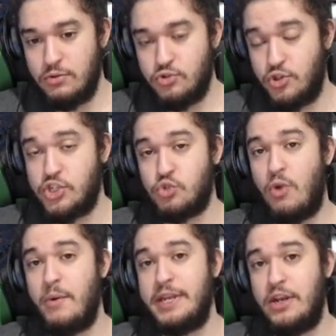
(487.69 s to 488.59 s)
So this is
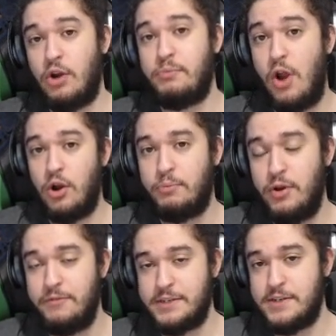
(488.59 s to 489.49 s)
why we need our, our
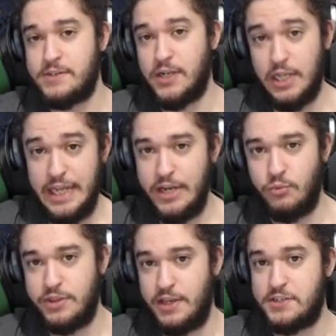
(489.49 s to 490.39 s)
prefixes clean
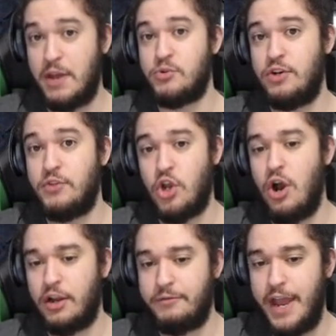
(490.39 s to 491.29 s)
with the exception of the
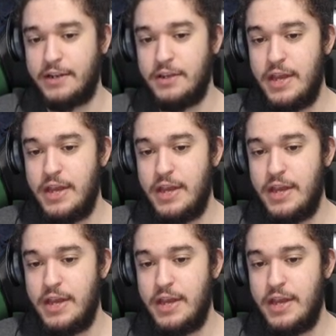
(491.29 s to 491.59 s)
conk effect.